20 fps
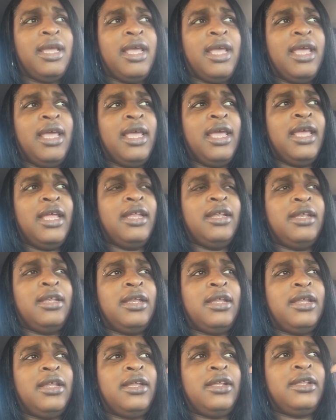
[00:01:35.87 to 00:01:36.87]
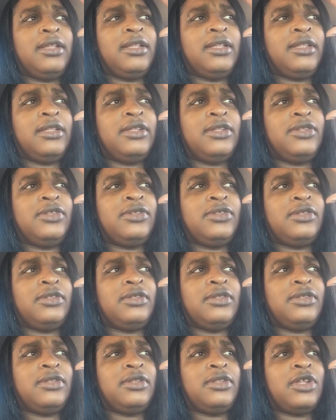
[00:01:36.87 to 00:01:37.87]
and
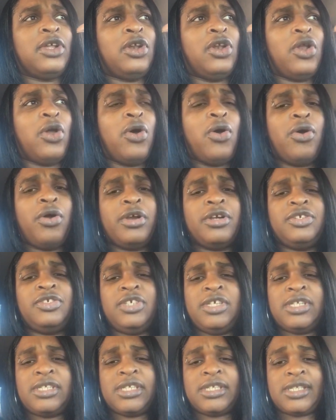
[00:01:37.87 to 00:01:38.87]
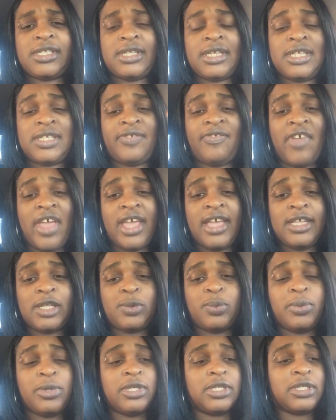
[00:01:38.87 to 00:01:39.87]
the Lord Jesus, his
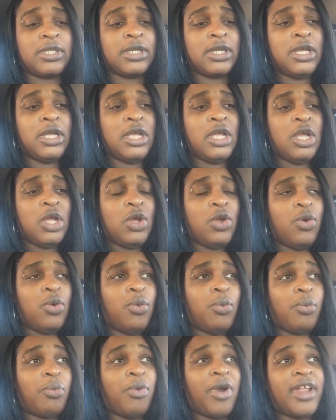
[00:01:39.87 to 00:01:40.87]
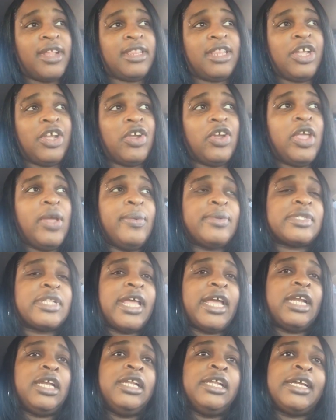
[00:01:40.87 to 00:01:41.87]
face was right there. He was
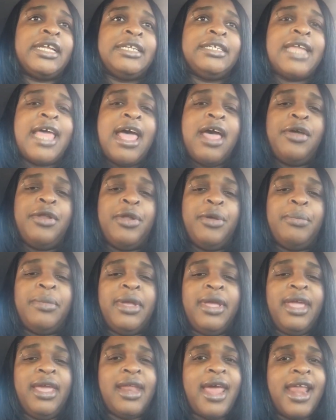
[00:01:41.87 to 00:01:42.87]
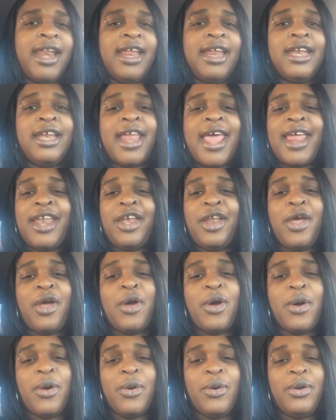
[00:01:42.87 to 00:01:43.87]
like looking down on me, and I did not
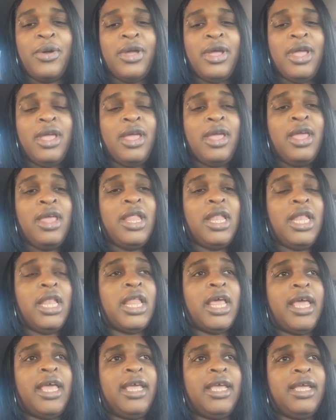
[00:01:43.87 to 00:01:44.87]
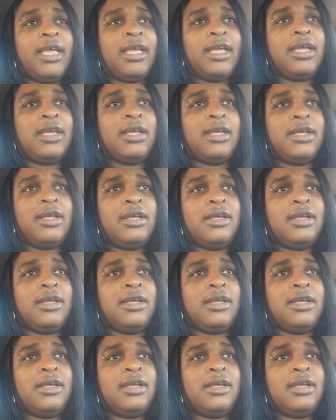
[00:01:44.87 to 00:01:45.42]
know like